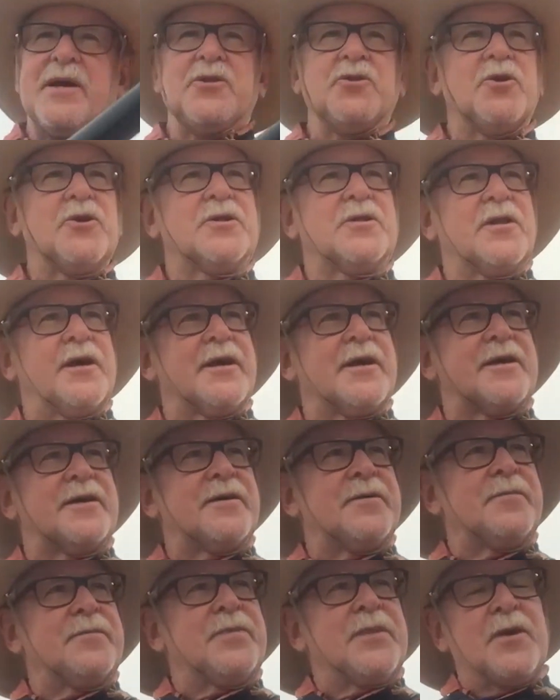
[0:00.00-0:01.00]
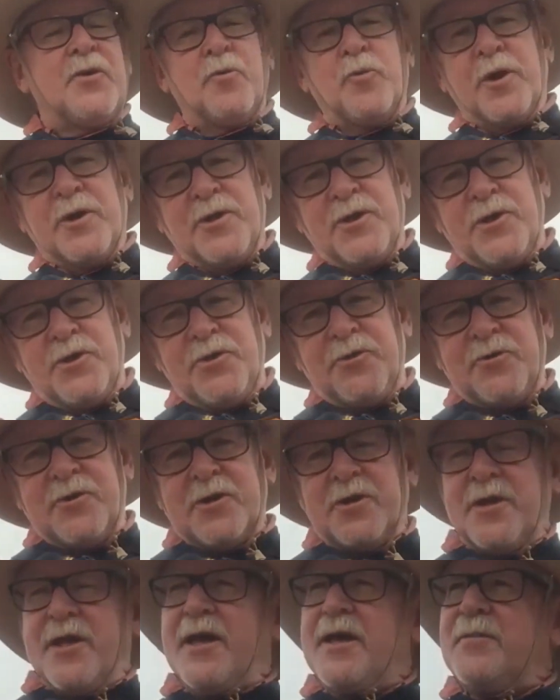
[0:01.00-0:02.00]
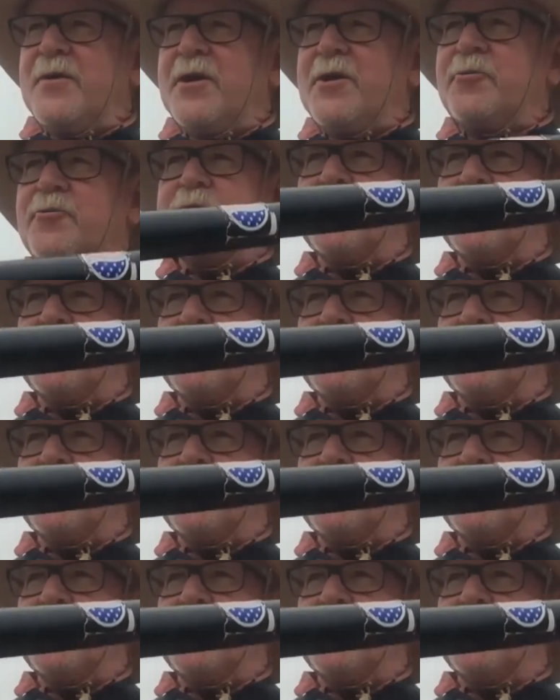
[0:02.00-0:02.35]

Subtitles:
may look like, whether you claim a